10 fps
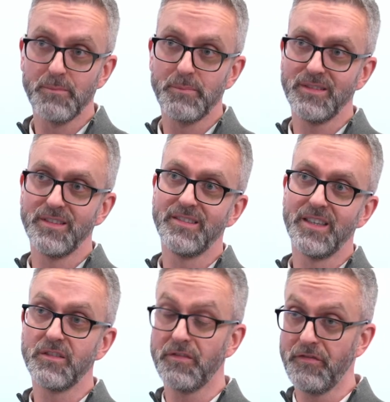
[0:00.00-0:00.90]

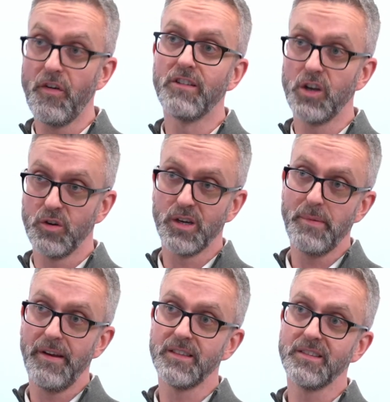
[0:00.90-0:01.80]
businesses for a longer
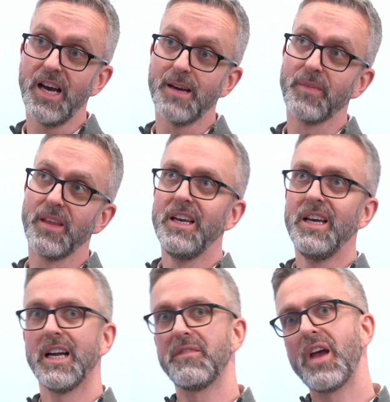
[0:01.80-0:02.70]
period of time.
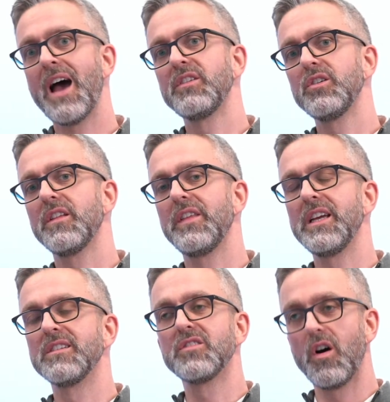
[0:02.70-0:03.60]
And if you have a look at
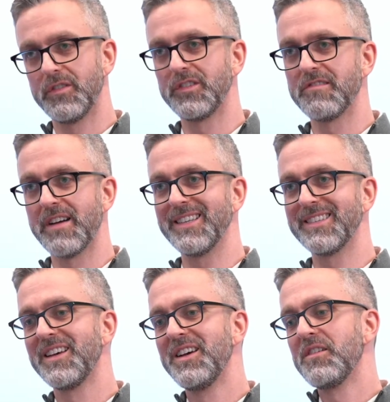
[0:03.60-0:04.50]
the insolvency
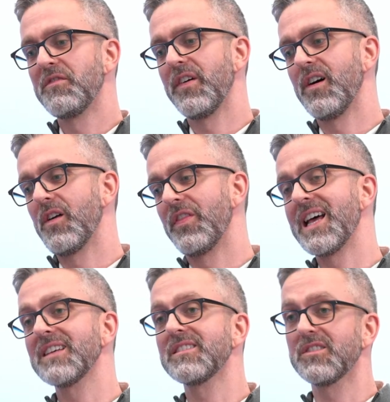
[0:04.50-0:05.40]
rates for the
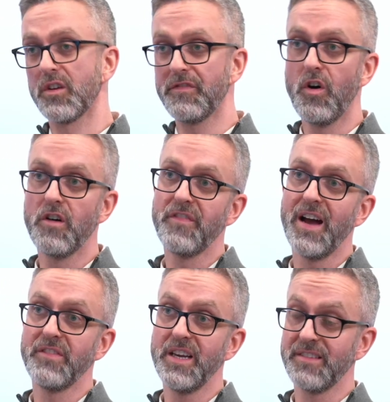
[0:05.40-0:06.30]
last sort of 4 or
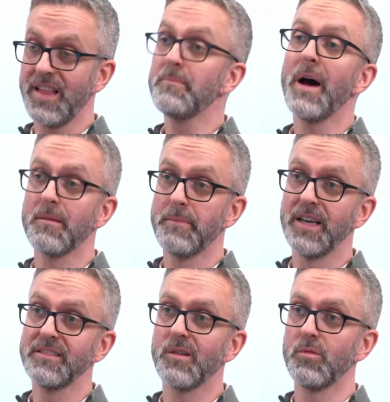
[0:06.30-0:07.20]
5 years, that pattern
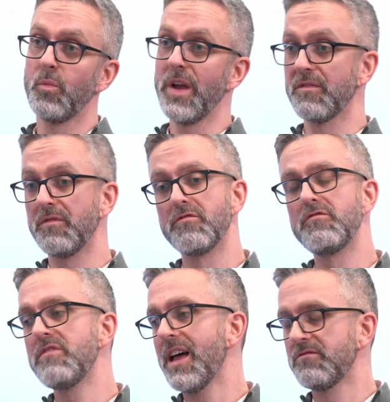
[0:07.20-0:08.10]
bears out. We had
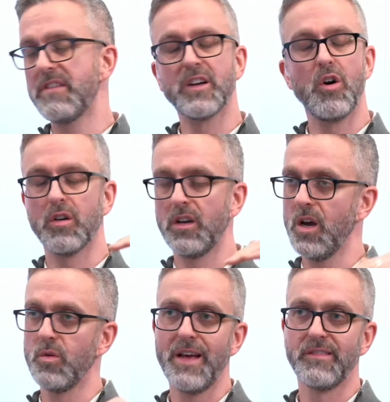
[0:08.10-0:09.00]
record
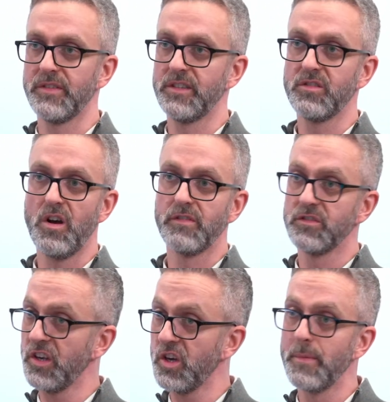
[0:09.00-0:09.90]
low levels of
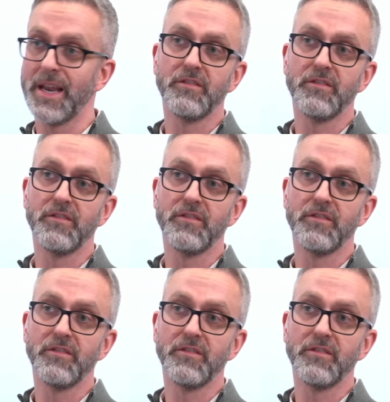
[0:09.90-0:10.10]
insolvency coming out of